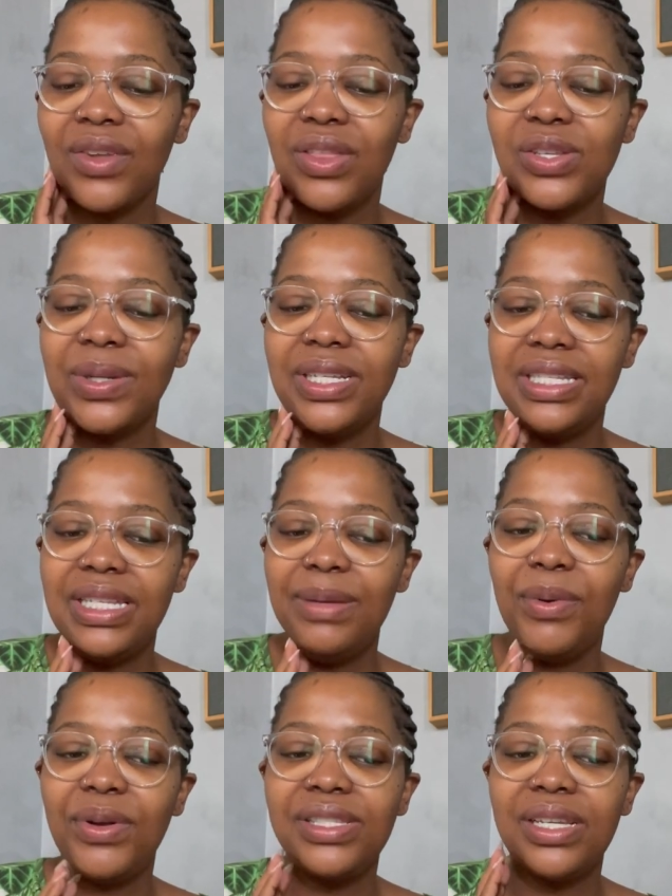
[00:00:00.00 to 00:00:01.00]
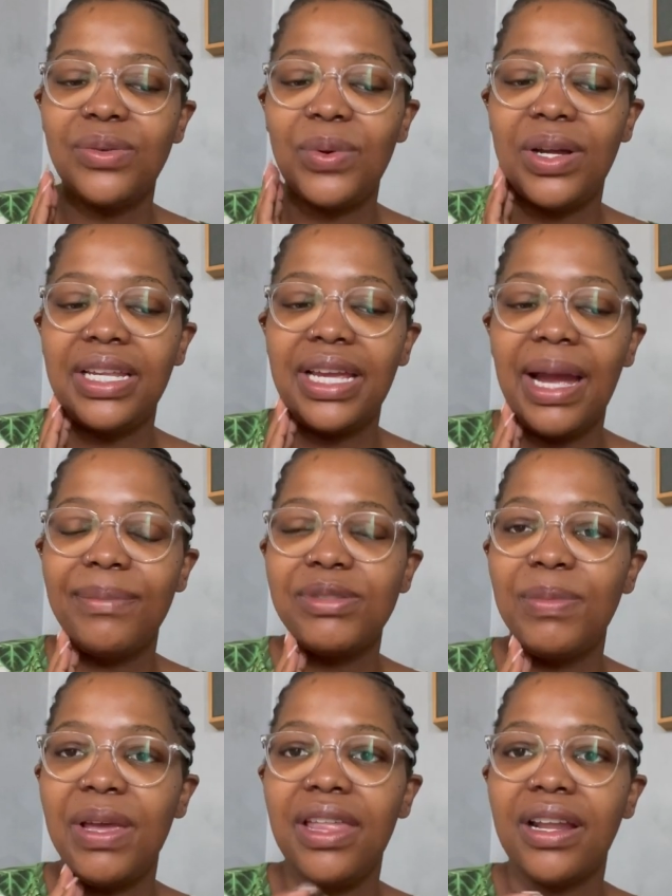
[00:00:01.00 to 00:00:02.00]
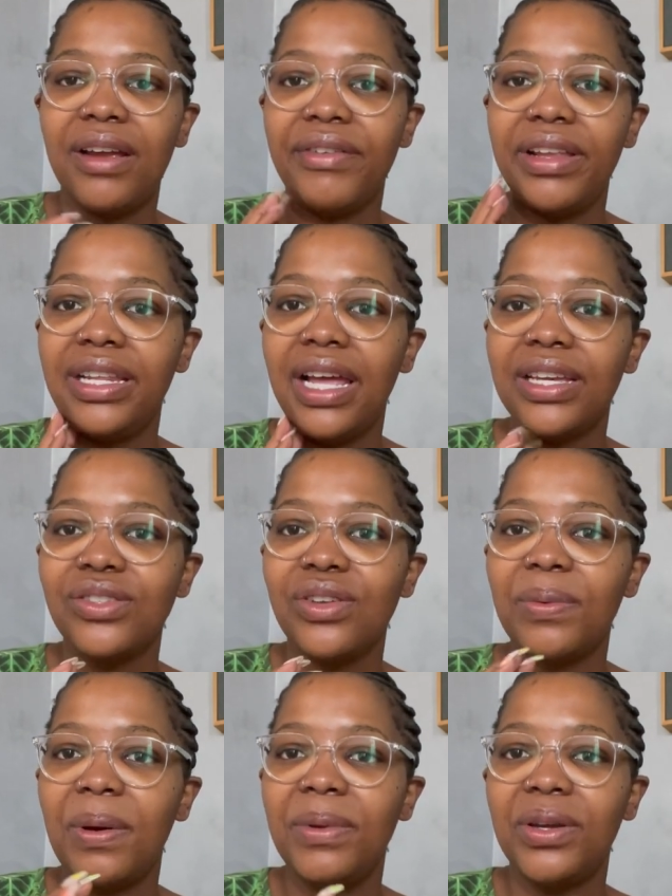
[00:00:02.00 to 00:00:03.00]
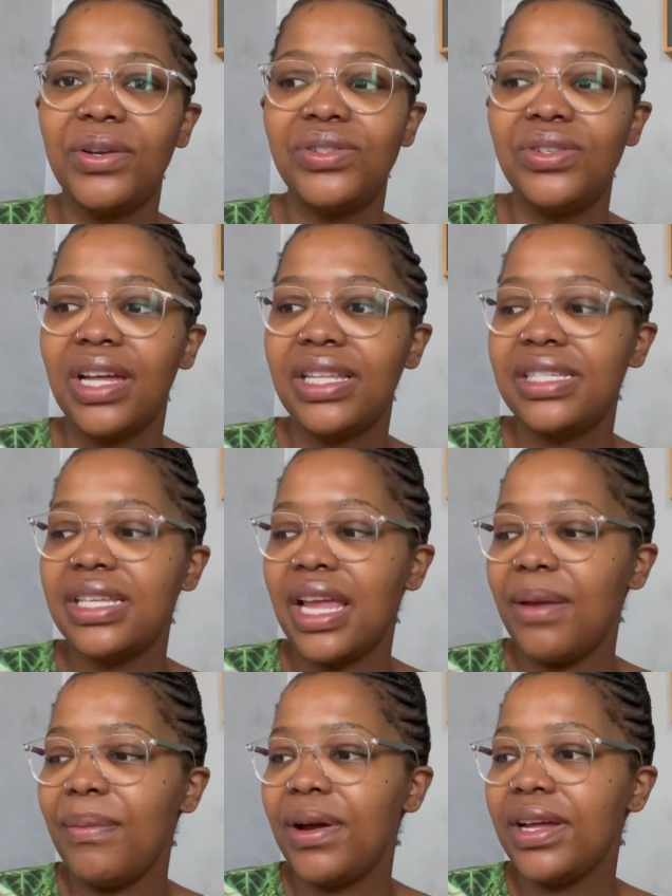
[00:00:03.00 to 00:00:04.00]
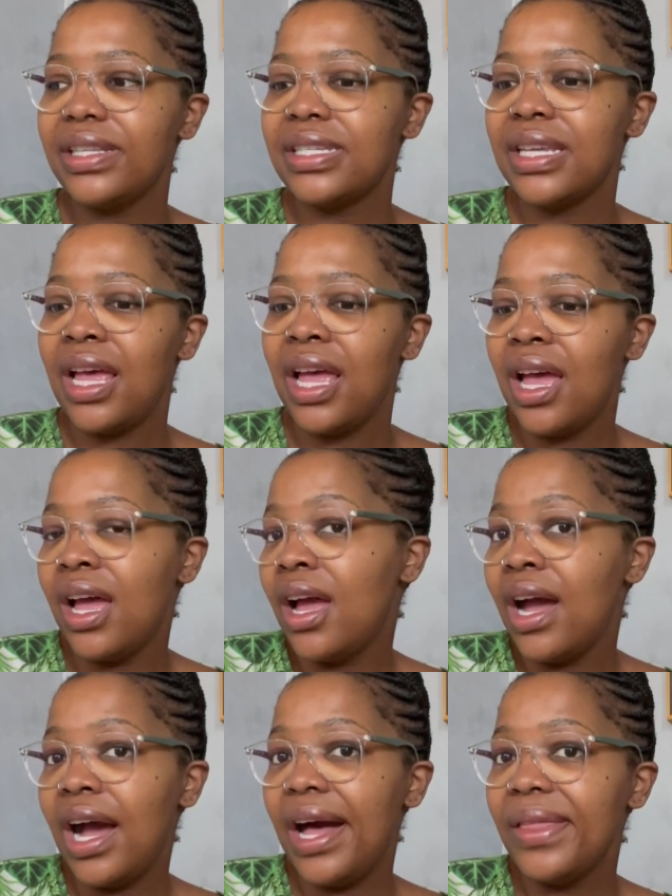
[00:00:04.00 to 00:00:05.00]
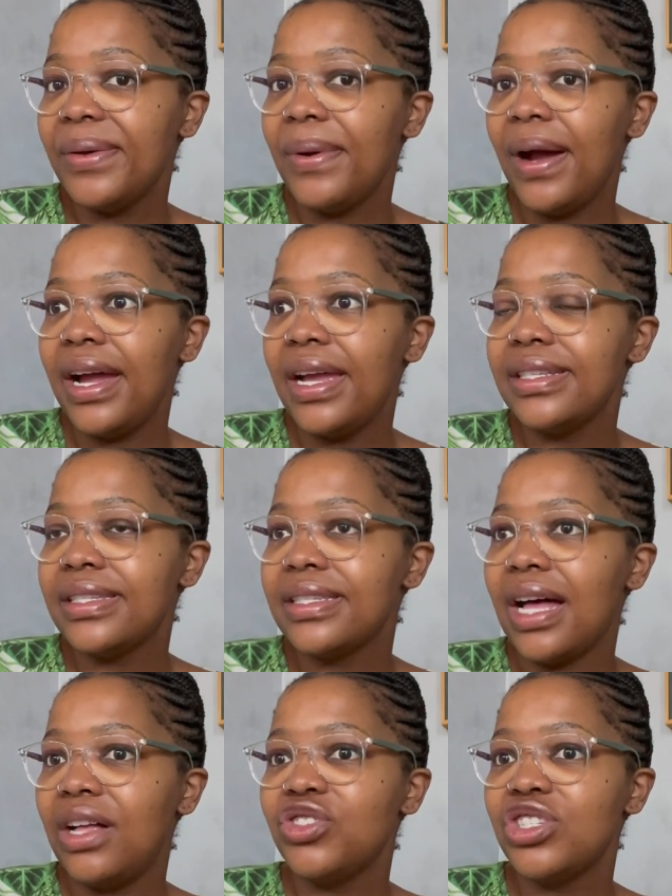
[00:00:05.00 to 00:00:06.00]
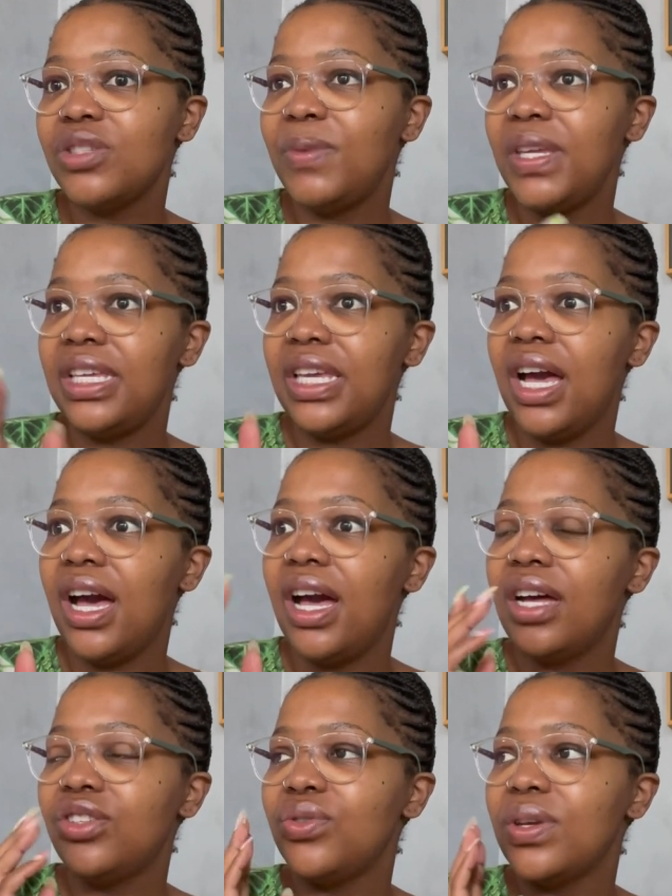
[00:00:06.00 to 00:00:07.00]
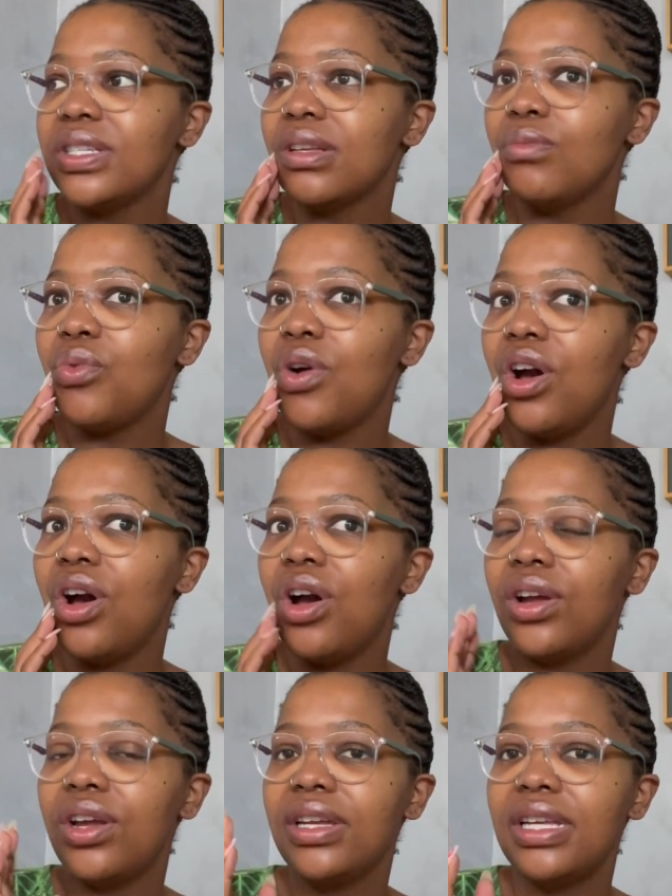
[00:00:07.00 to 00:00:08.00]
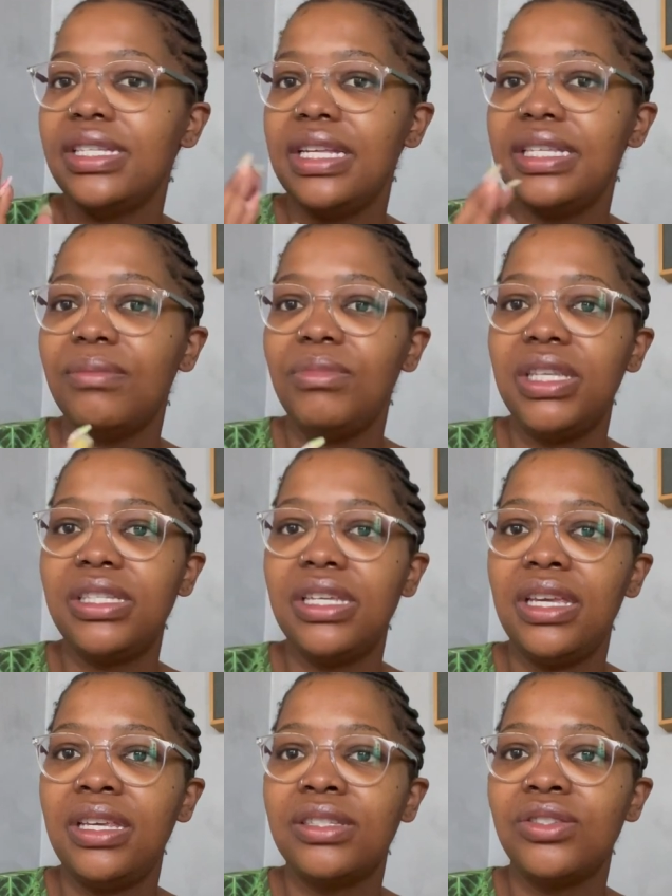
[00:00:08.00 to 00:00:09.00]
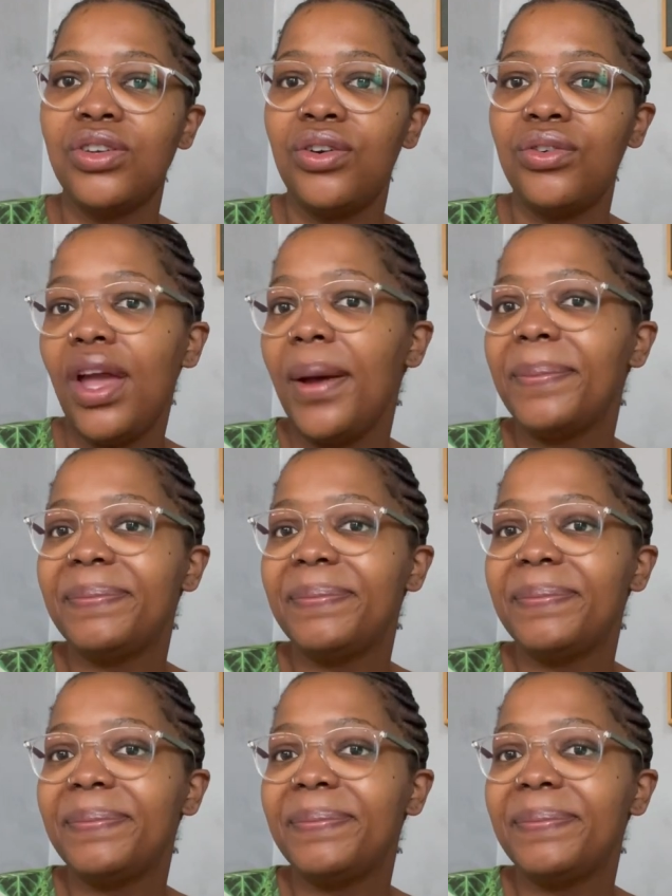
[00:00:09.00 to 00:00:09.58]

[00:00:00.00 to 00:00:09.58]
There's one in Sea Point and one in Camps Bay that I really like, so I'll probably go do that today. But otherwise, I'll just be here doing some work, attending some meetings. So yeah.